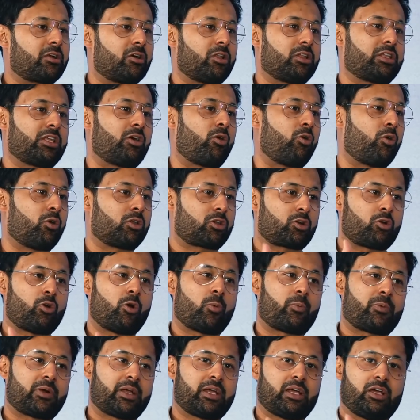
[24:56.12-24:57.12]
mingle. They're all
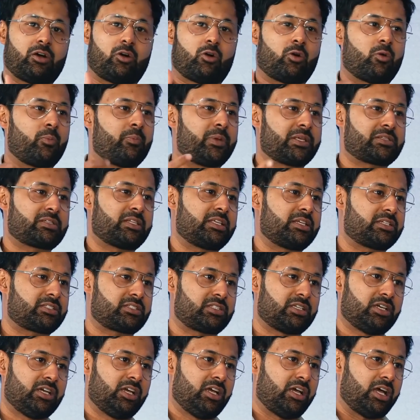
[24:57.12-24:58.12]
corporate or
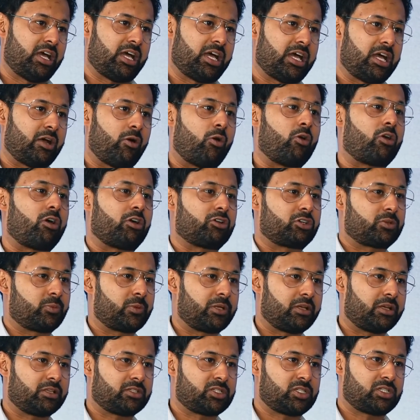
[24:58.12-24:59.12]
business or
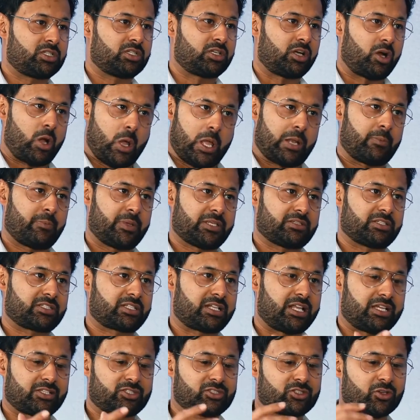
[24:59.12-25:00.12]
entrepreneurs in
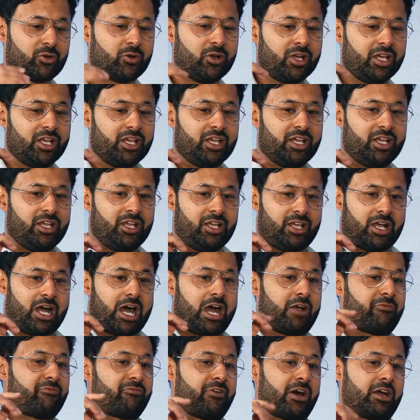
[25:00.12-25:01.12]
business class. So
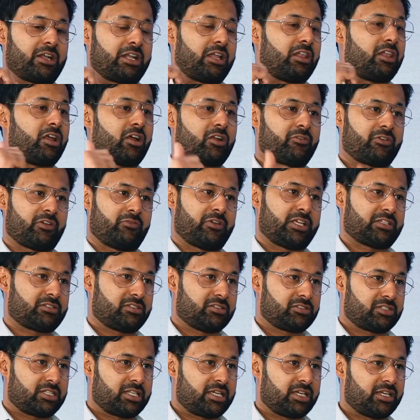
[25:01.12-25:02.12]
I find a lot of
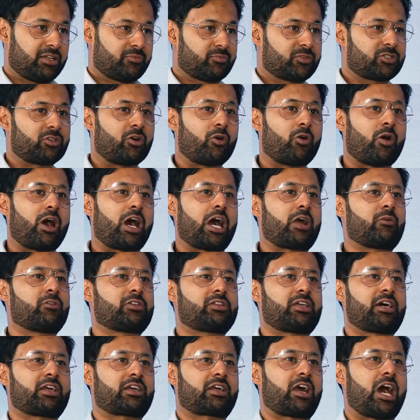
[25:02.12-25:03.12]
investors there. So I
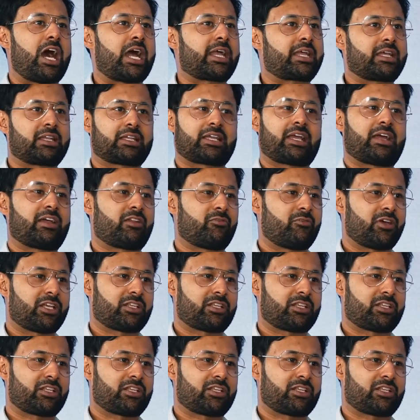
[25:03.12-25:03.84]
was like, I can get